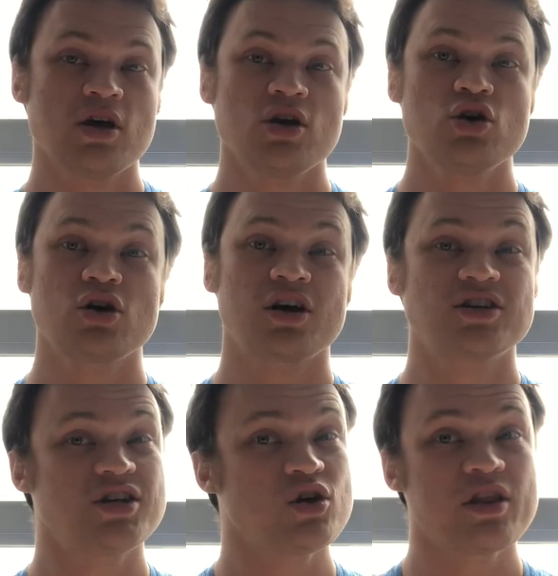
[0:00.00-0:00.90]
you can
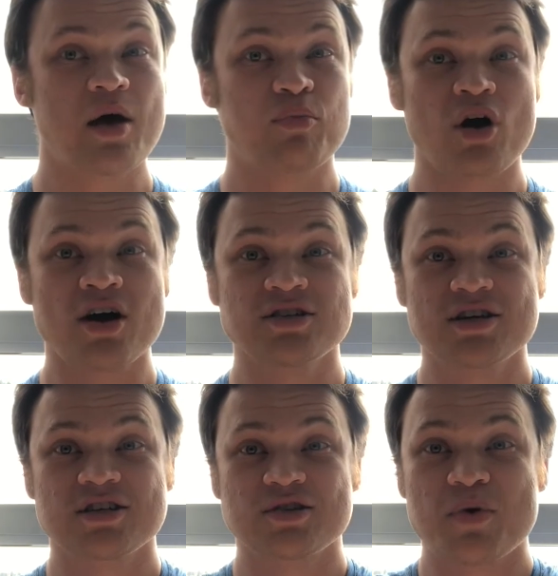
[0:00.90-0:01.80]
continue that
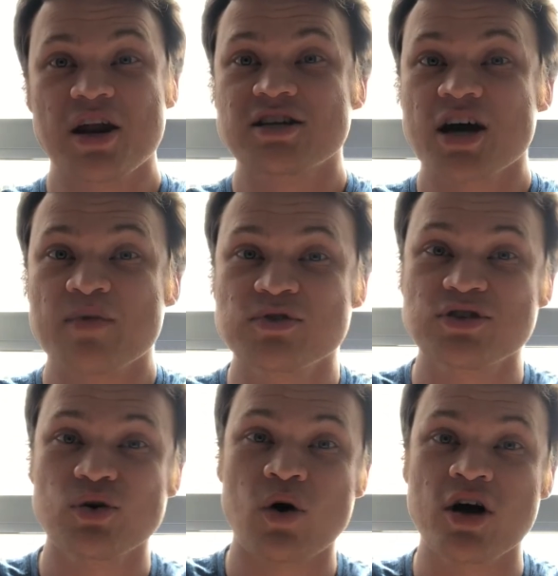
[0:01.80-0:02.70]
process as many times as
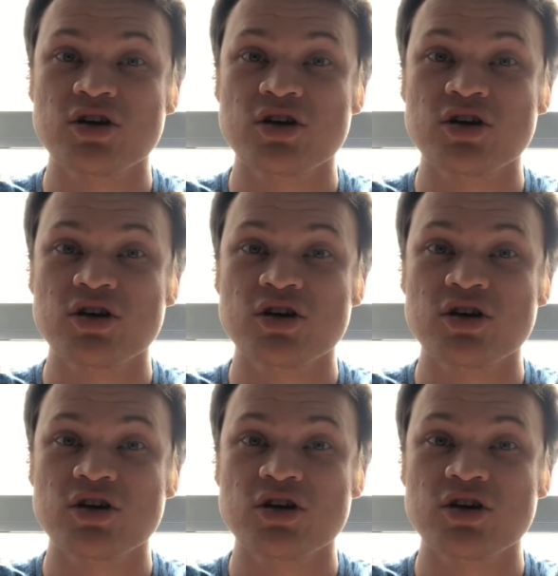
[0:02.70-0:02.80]
you want.